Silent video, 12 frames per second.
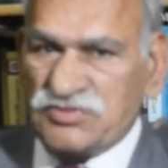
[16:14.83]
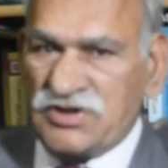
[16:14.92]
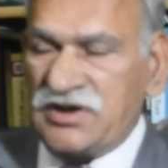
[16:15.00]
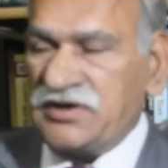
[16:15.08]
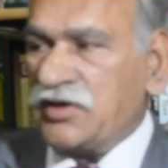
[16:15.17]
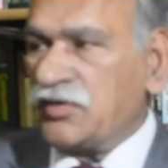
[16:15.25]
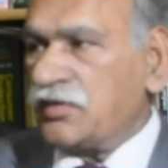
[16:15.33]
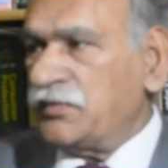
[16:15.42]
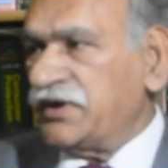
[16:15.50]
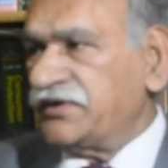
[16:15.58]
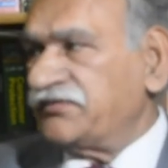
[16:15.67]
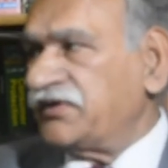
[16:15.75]
A
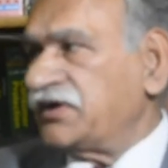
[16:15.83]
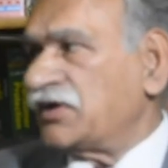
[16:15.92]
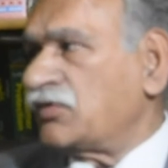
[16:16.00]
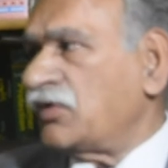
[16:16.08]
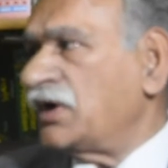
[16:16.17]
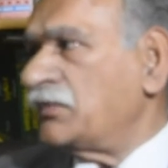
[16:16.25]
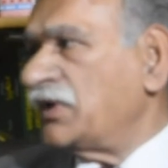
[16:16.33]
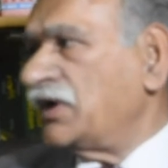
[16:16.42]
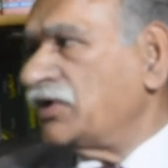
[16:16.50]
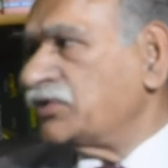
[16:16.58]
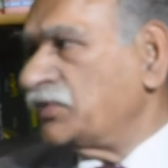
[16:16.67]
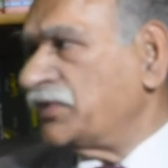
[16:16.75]
document, when required by
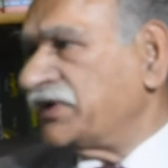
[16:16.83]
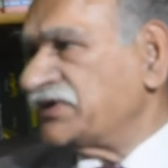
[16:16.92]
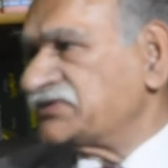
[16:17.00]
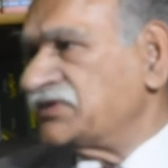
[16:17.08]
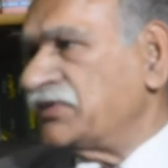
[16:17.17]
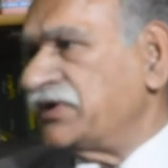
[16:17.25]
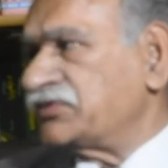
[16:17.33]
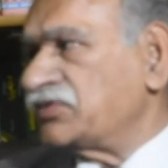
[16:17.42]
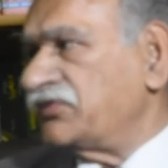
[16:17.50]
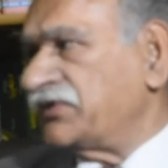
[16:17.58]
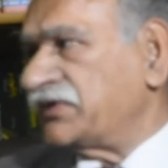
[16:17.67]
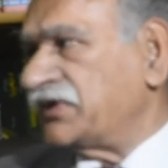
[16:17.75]
law to be attested by
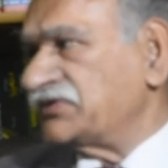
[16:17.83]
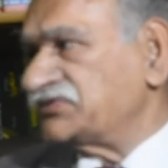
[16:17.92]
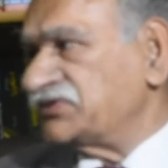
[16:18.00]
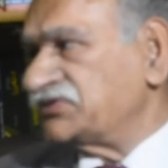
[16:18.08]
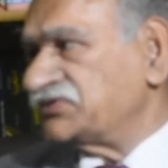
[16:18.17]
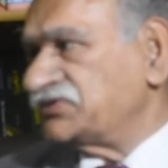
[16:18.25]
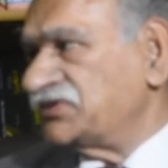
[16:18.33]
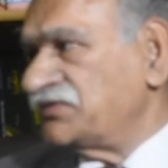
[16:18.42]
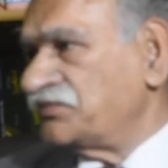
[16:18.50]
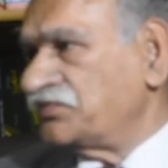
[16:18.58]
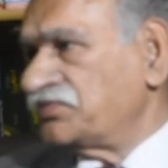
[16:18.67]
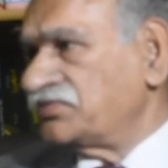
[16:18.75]
two witnesses,
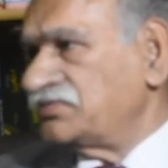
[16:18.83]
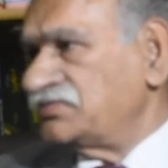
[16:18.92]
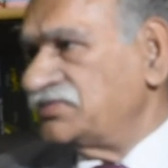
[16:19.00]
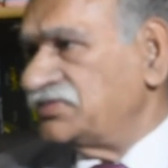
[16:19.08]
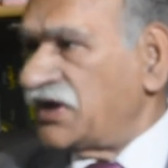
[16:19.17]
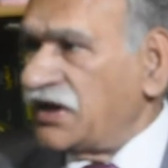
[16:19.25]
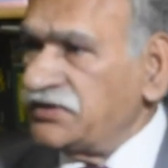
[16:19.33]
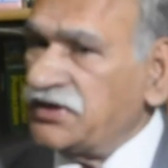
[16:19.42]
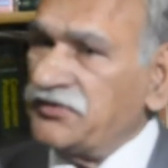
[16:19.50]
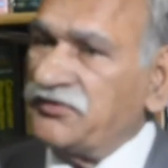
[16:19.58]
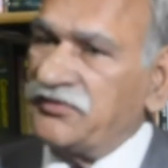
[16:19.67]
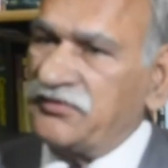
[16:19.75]
then
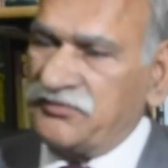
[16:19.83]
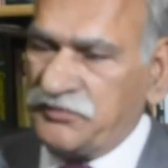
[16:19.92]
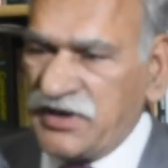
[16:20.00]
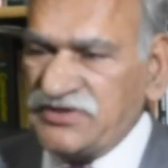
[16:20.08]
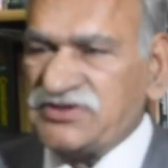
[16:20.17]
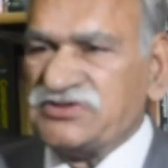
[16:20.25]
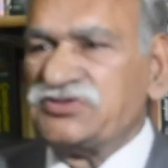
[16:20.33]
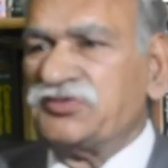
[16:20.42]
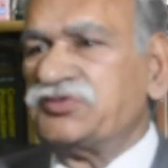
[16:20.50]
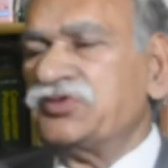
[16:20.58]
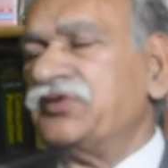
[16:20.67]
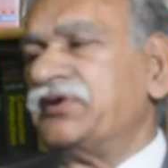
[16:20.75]
the presence
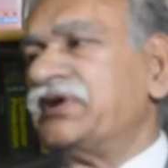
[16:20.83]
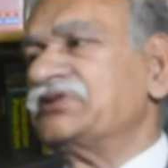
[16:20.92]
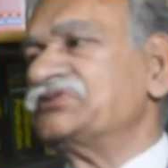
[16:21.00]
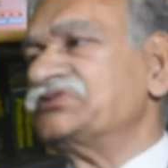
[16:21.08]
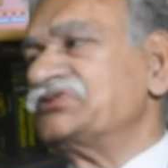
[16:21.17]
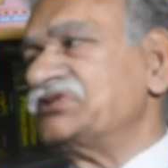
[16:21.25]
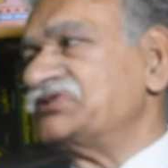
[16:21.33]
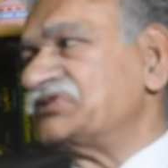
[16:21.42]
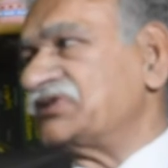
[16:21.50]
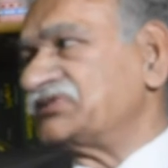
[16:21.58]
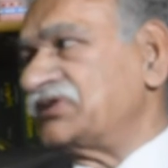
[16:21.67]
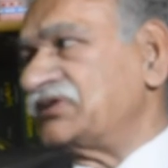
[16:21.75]
of two witnesses is a
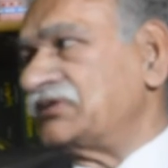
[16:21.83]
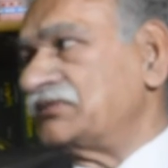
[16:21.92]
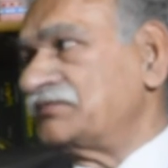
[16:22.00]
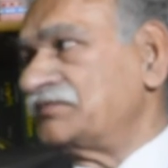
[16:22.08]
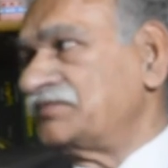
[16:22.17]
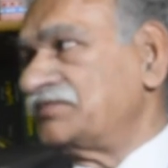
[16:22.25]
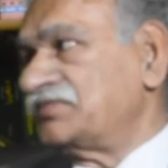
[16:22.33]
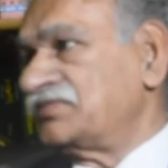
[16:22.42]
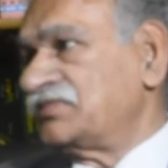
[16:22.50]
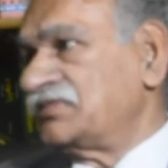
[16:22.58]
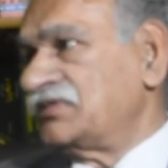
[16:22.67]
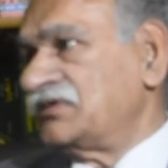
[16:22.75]
necessity.
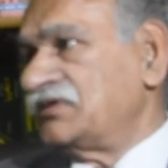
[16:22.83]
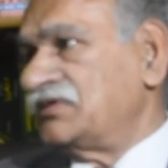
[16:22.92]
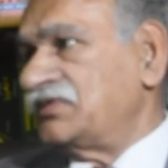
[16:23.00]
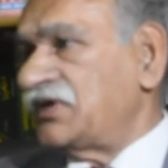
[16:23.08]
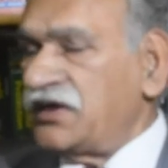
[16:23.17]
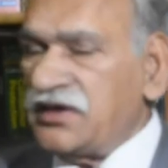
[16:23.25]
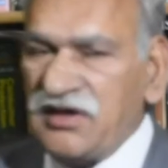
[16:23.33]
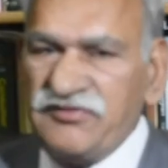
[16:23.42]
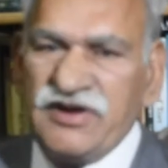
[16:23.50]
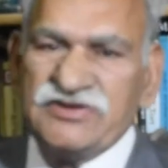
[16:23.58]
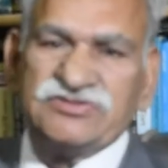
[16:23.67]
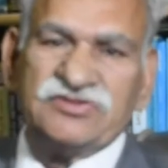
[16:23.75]
Then the
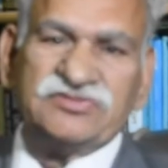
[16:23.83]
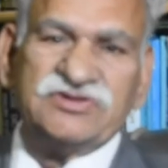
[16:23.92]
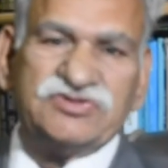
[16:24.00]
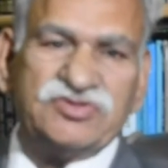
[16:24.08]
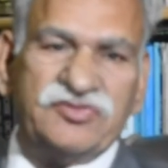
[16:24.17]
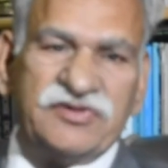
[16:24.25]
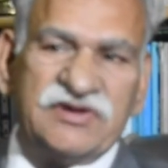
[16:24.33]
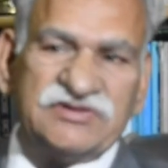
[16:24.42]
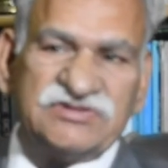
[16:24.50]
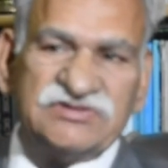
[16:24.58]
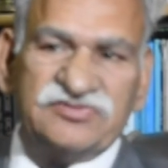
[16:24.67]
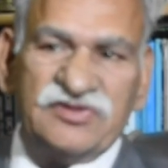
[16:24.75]
evidence of these two
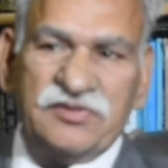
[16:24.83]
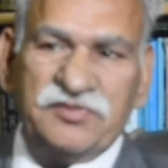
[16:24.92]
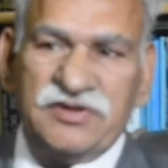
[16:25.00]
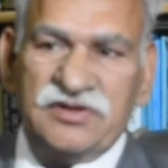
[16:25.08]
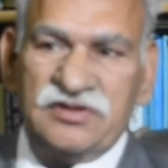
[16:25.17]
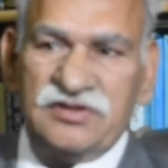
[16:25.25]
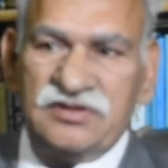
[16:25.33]
witnesses will be